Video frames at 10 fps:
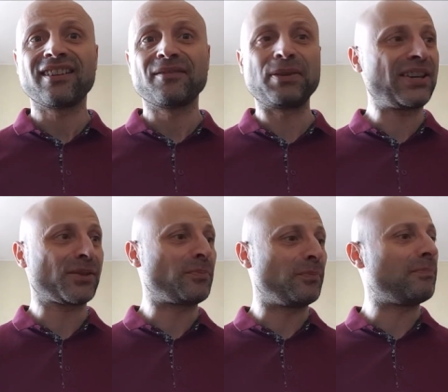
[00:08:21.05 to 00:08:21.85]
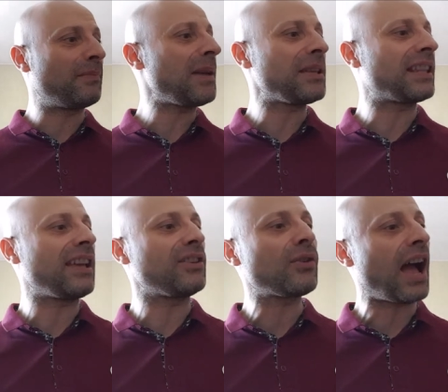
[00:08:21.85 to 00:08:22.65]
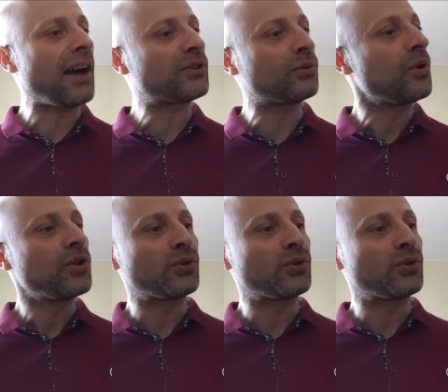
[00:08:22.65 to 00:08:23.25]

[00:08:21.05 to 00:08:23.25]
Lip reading: Because maybe you have to